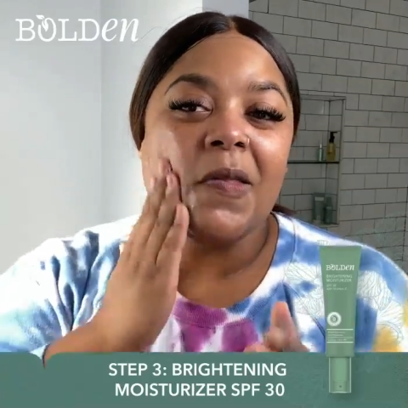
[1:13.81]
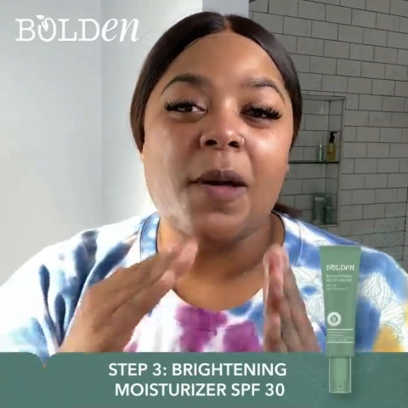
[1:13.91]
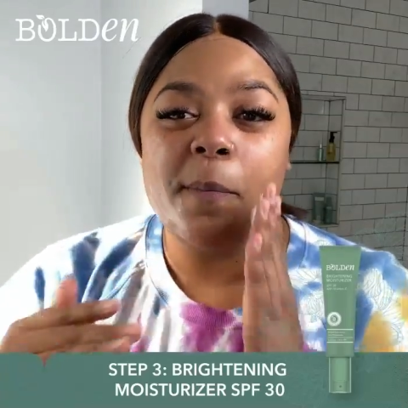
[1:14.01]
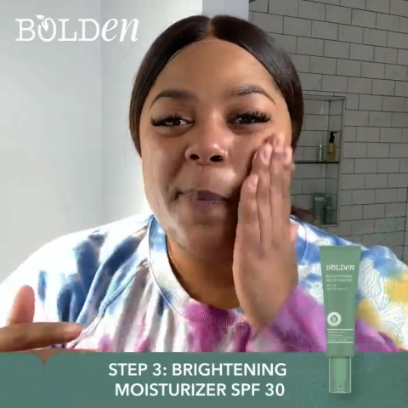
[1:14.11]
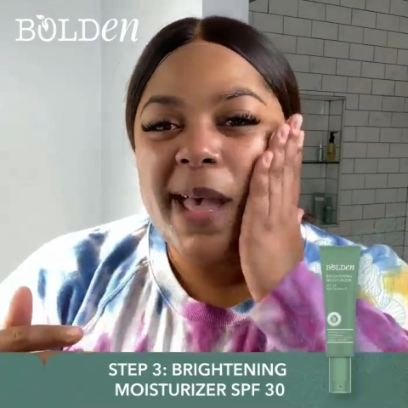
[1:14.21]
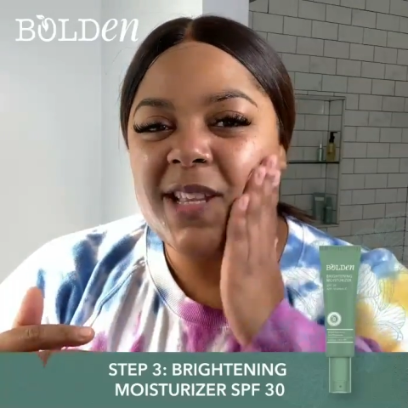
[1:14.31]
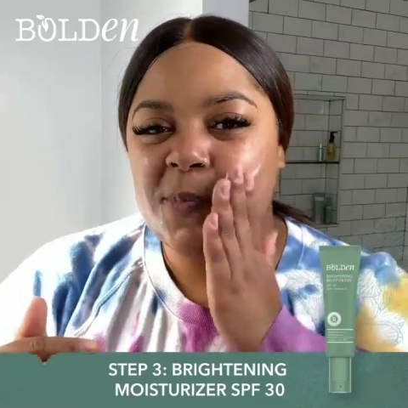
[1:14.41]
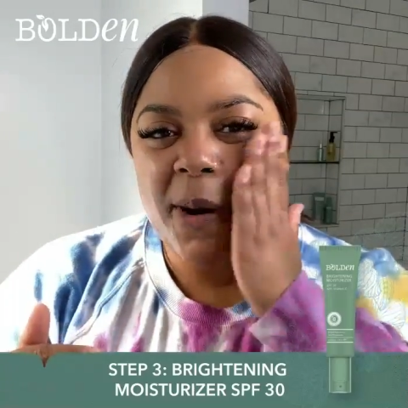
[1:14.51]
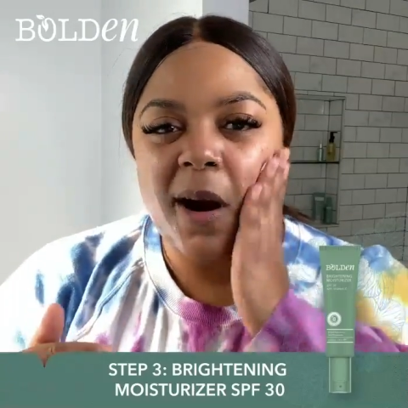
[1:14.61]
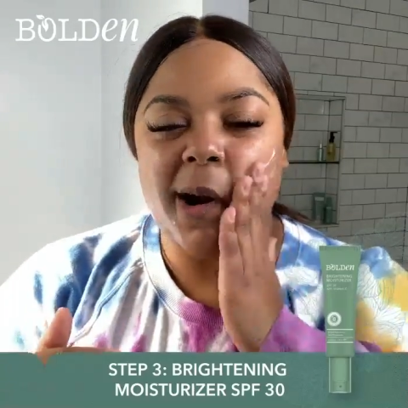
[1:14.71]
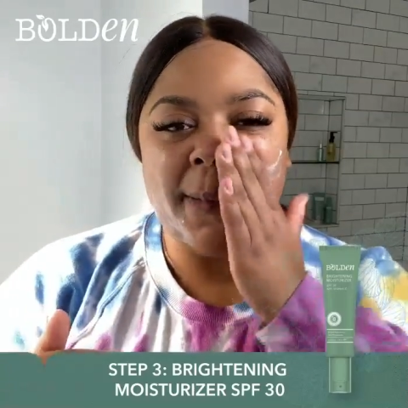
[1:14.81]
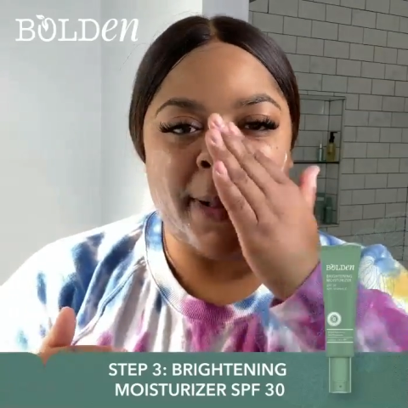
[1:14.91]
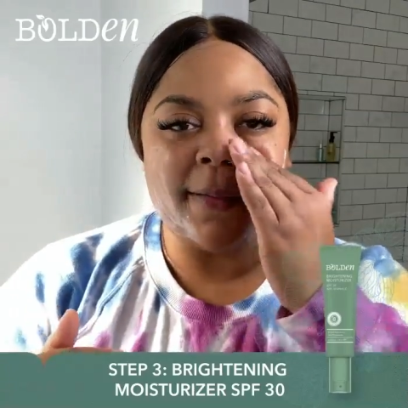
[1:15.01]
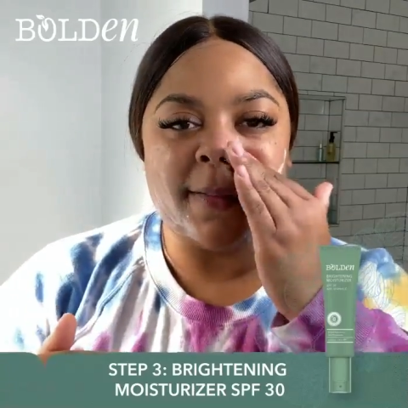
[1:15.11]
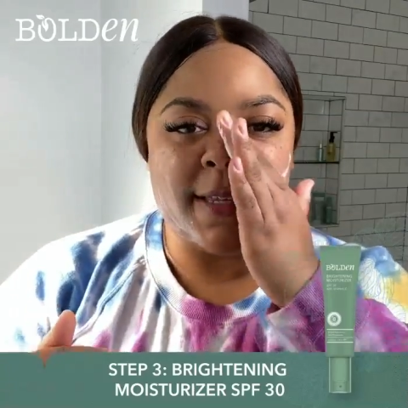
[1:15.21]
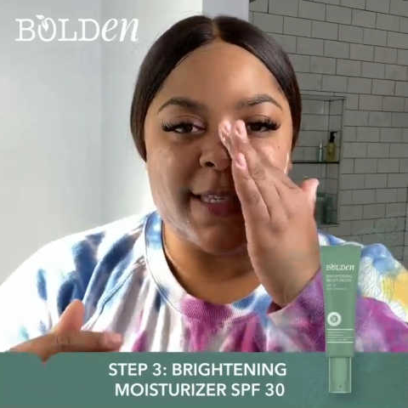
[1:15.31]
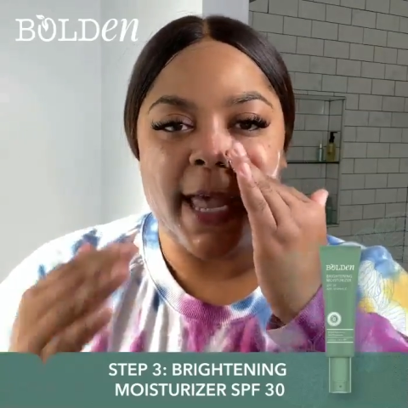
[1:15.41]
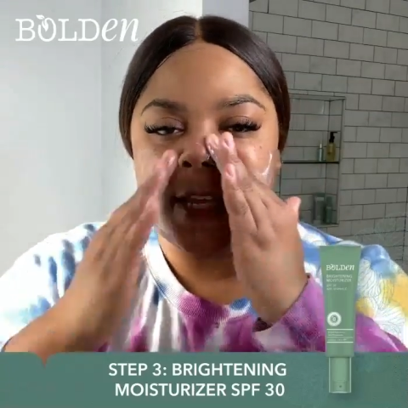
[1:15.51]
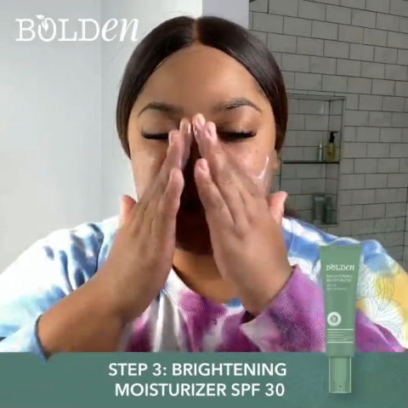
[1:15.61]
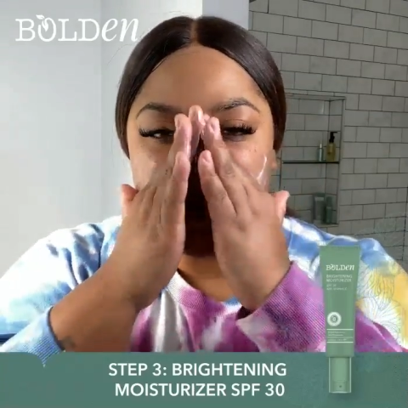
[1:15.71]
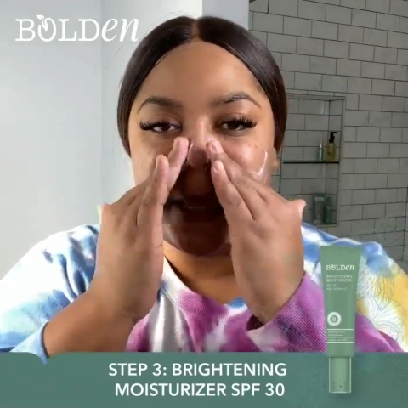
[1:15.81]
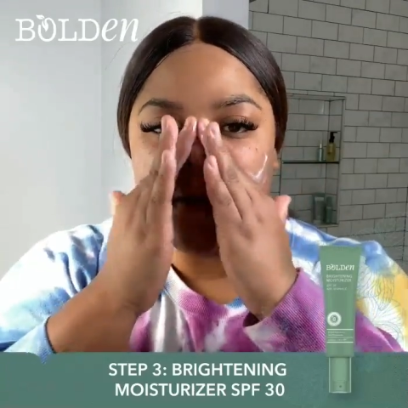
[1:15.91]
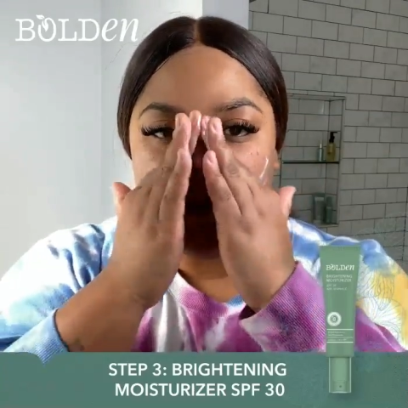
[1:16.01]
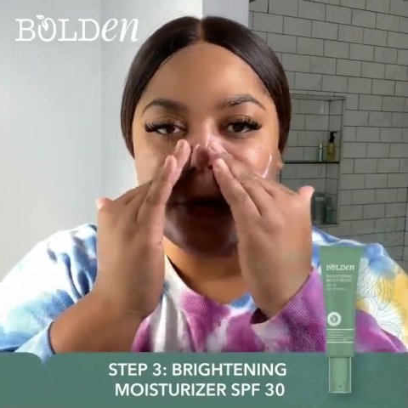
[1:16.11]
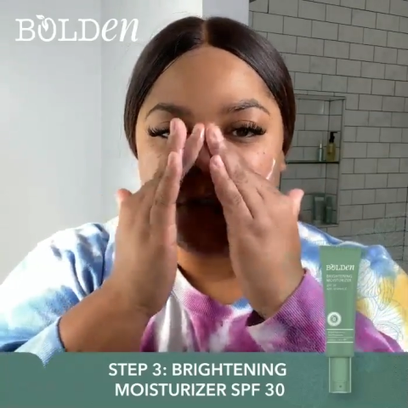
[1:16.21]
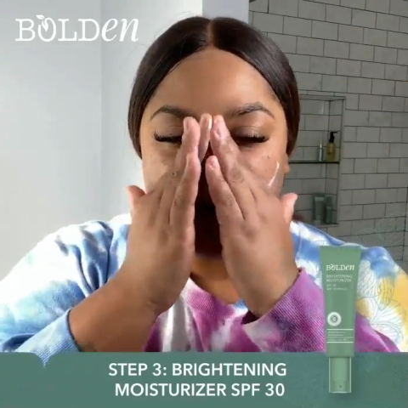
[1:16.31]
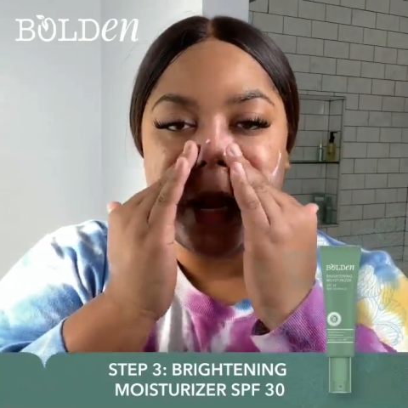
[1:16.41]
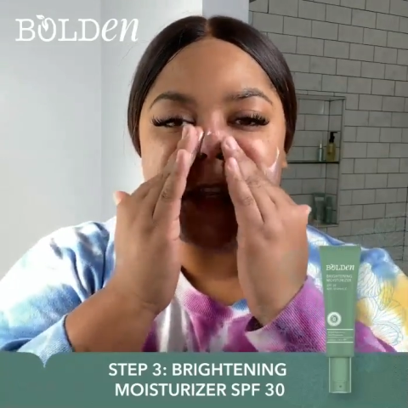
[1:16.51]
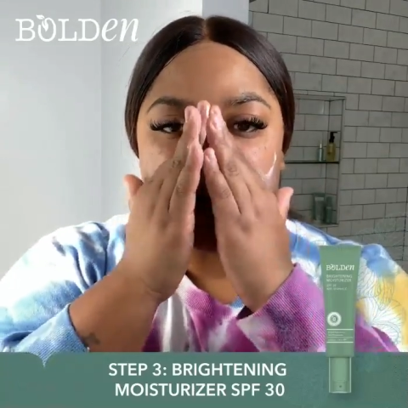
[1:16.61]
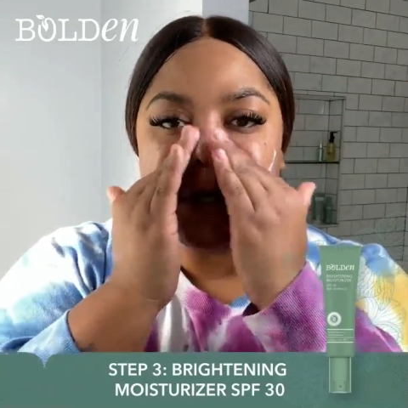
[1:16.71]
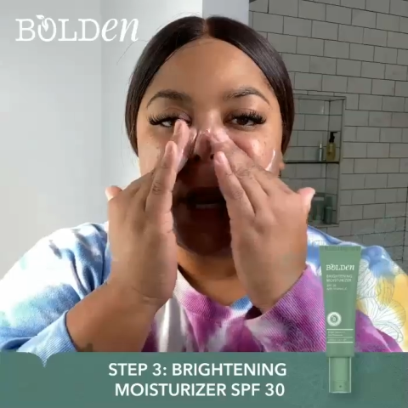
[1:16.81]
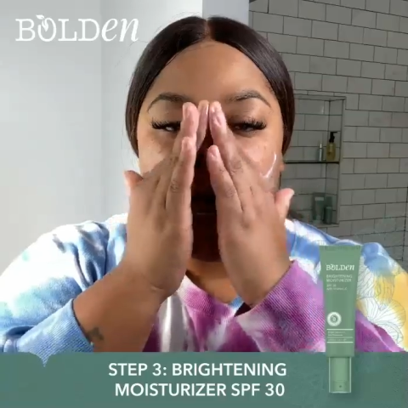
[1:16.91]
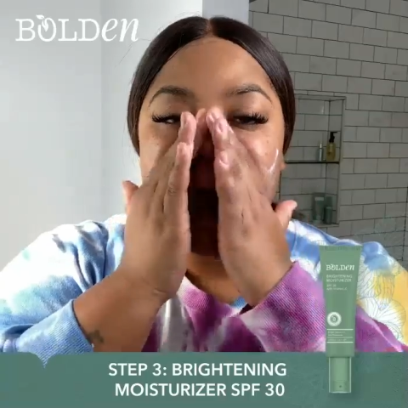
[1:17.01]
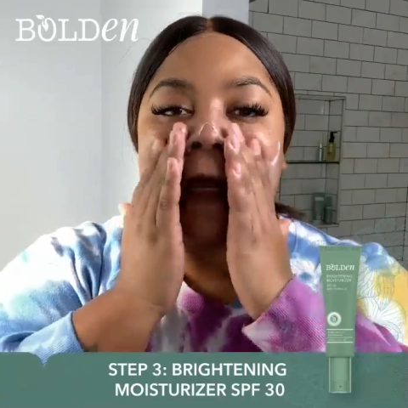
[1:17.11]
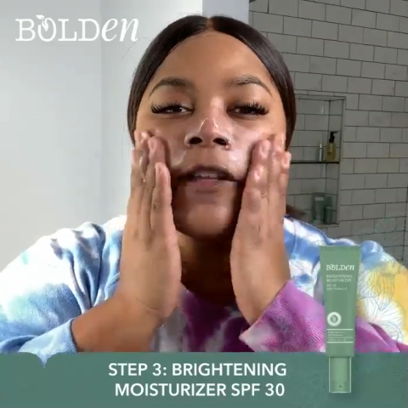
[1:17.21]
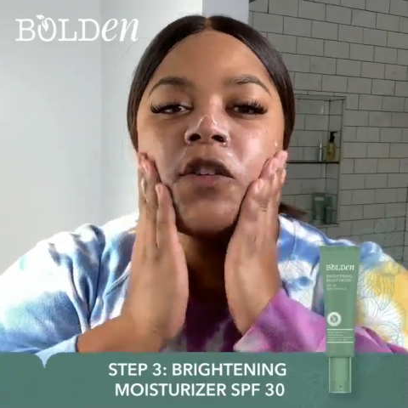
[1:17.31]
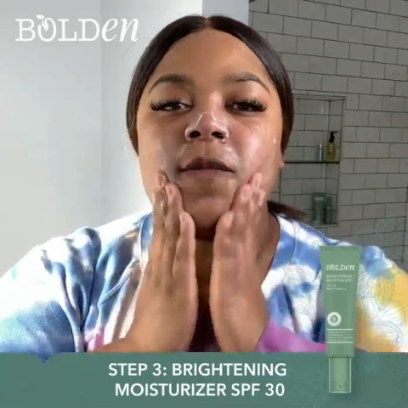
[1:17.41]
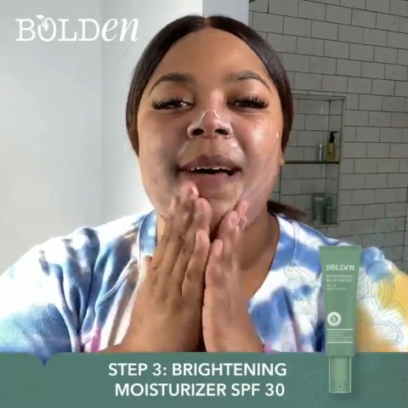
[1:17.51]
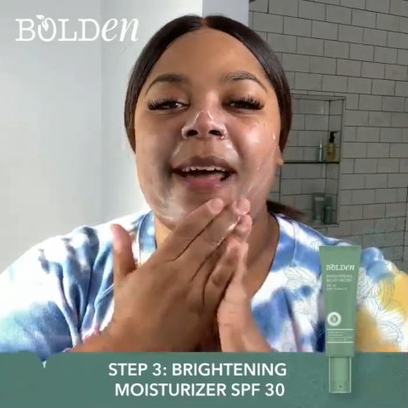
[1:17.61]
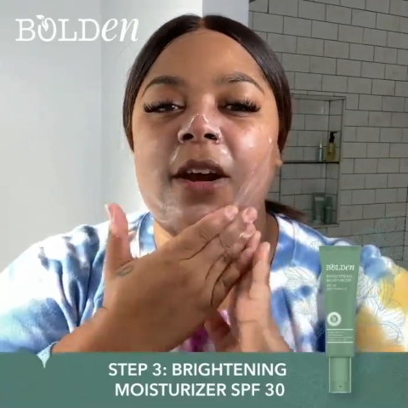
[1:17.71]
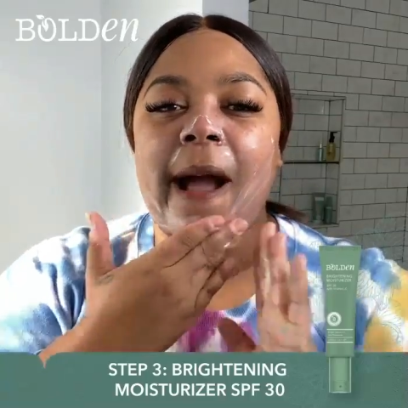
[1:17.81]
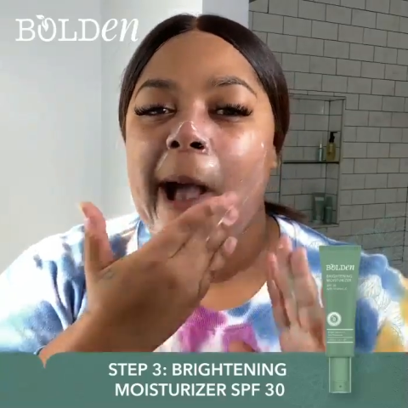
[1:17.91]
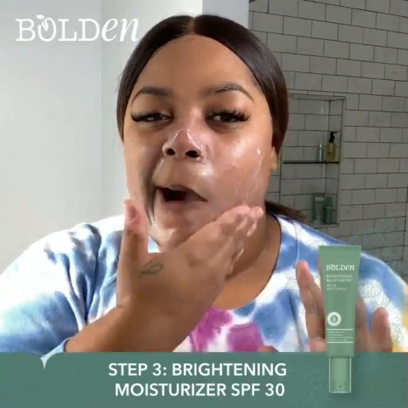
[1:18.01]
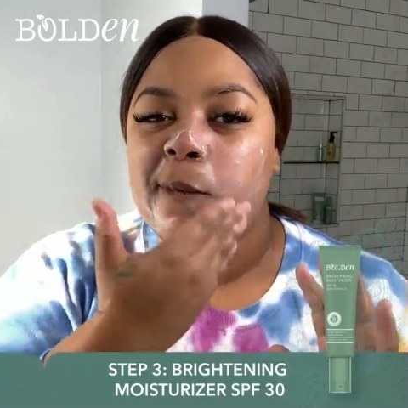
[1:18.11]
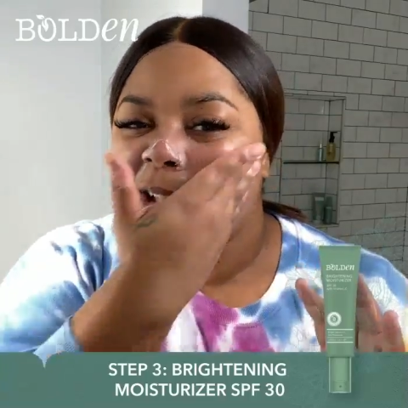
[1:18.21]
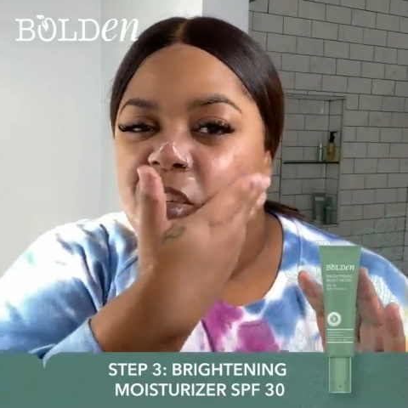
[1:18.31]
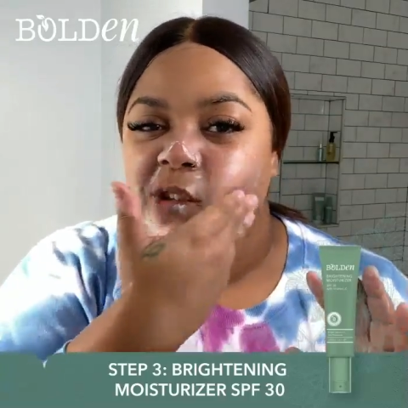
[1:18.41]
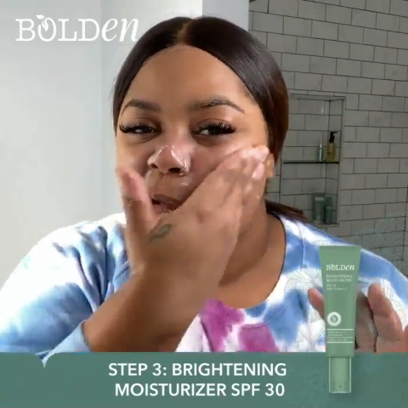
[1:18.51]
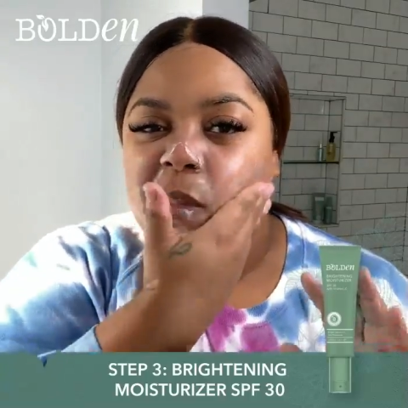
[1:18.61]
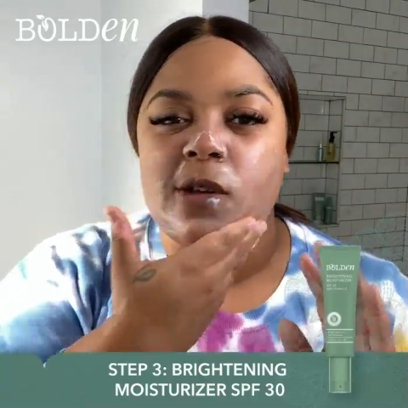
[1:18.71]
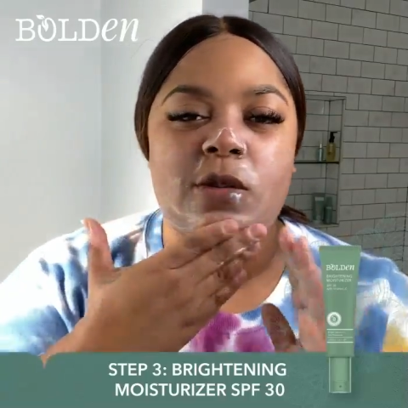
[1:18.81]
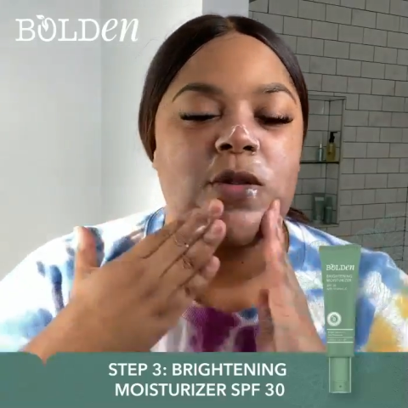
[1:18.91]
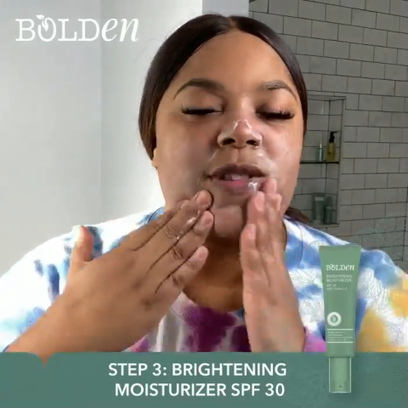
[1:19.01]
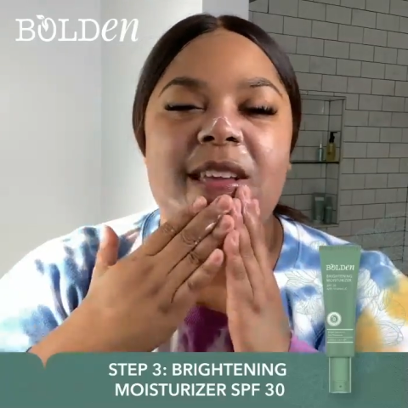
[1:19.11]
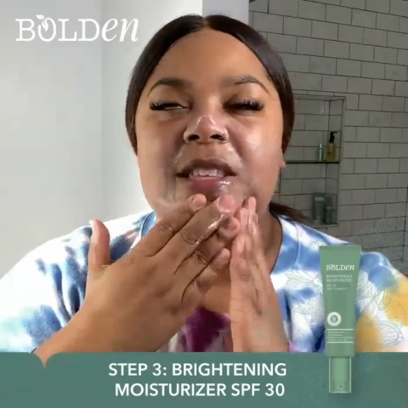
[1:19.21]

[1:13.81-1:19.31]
The best part about this SPF moisturizer is no matter how much you use,